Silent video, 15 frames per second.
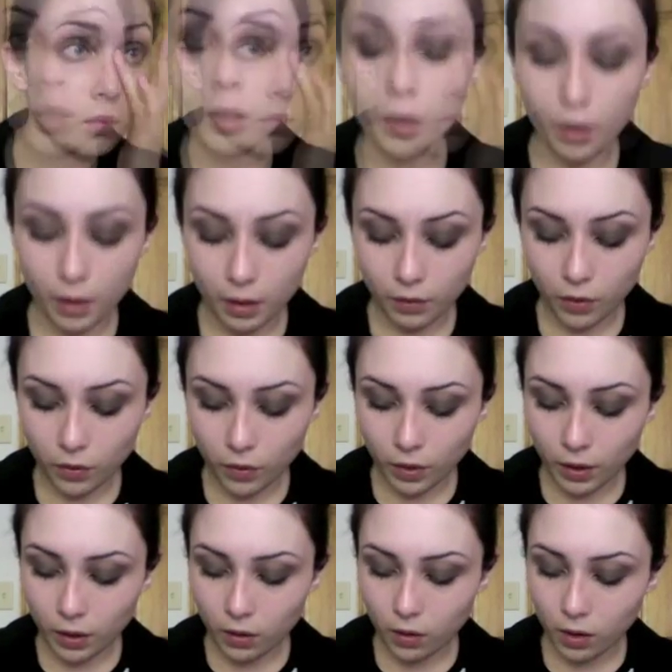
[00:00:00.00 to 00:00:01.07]
Alright, and if you feel
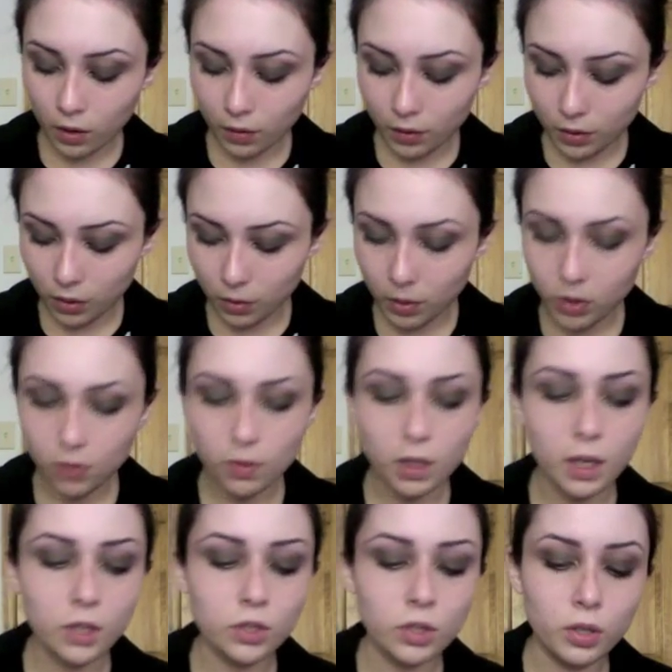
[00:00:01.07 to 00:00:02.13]
like you covered too much of the
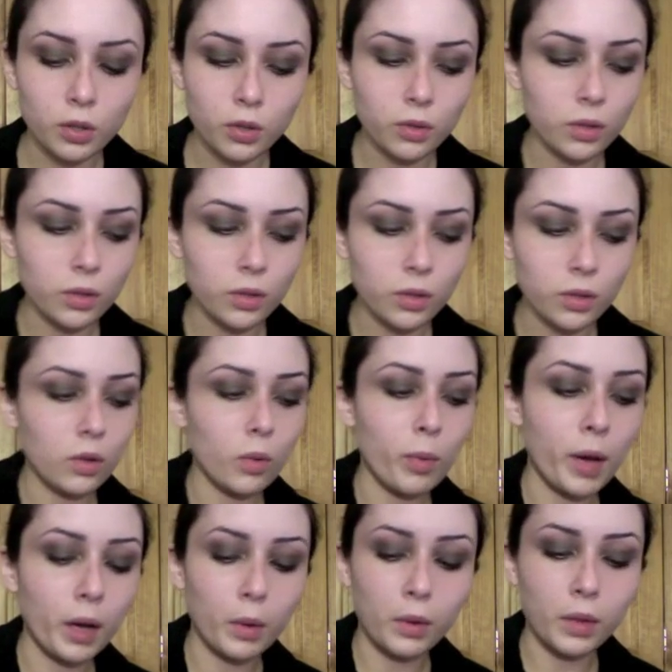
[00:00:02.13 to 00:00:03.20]
eyeshadow, you can go
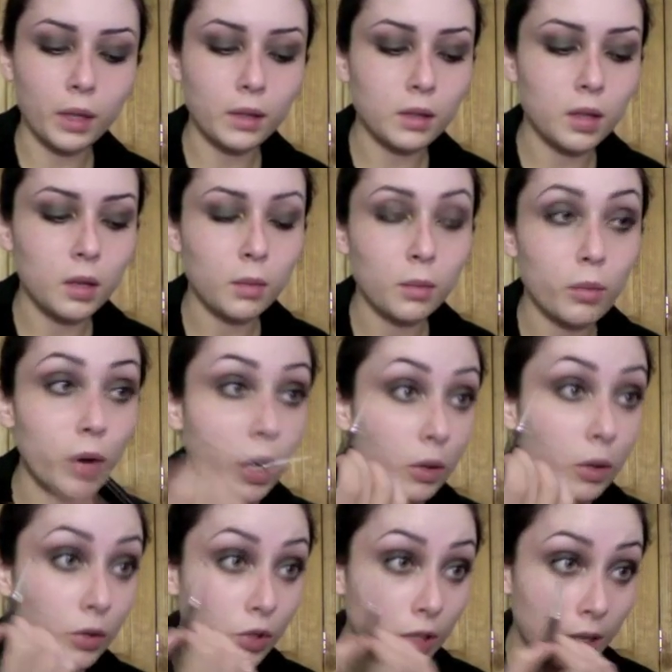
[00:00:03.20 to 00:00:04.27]
back with that same
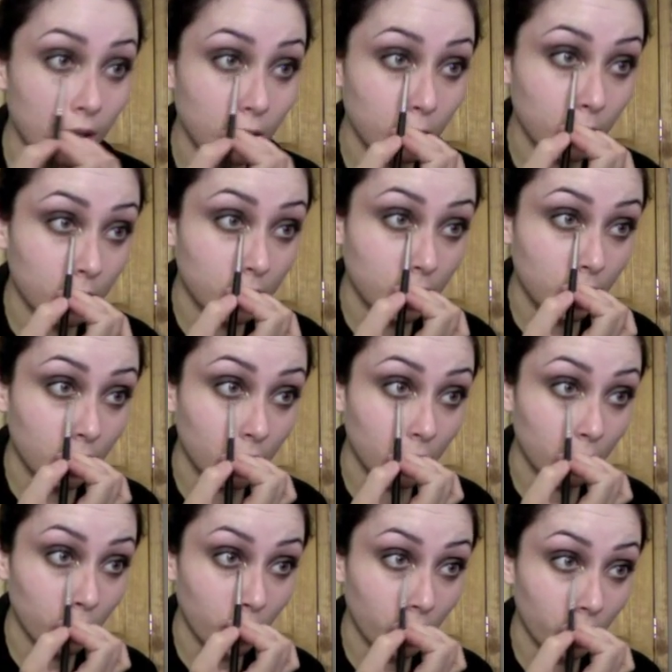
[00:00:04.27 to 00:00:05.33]
brown sheet and blend it out a
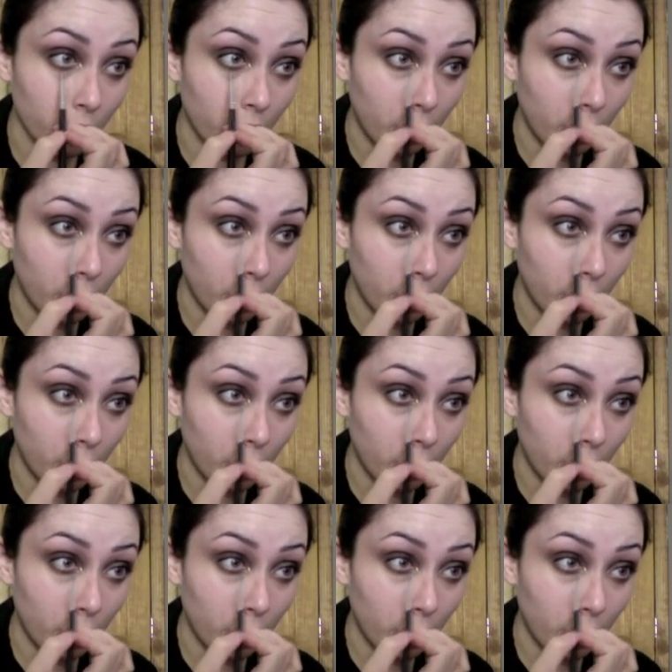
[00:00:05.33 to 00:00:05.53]
little more.